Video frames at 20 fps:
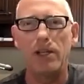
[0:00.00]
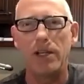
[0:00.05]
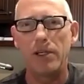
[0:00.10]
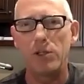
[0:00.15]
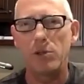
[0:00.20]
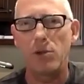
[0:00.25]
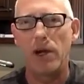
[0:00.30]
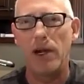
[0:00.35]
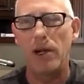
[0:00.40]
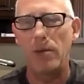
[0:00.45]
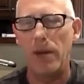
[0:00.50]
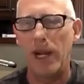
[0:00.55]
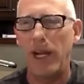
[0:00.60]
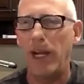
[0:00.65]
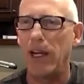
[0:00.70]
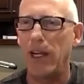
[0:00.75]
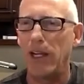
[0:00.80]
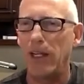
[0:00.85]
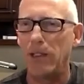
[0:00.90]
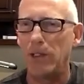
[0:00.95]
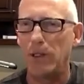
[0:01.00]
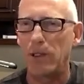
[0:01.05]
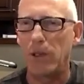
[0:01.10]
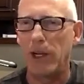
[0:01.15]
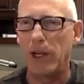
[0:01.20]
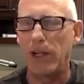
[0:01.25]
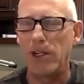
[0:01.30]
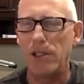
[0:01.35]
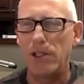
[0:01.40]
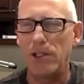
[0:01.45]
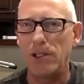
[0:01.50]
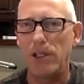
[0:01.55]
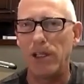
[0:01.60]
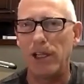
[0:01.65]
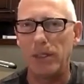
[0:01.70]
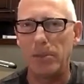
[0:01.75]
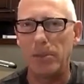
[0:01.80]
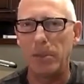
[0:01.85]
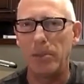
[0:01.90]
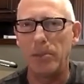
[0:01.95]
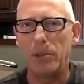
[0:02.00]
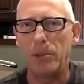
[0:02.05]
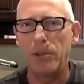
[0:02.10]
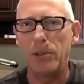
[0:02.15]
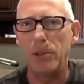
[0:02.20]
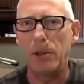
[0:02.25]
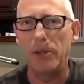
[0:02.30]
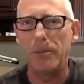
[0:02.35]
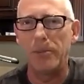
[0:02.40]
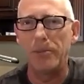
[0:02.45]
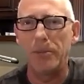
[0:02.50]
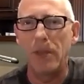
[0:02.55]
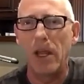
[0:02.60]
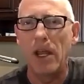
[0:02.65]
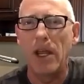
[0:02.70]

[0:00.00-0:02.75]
That's why I'm making it, so I can just link people to it.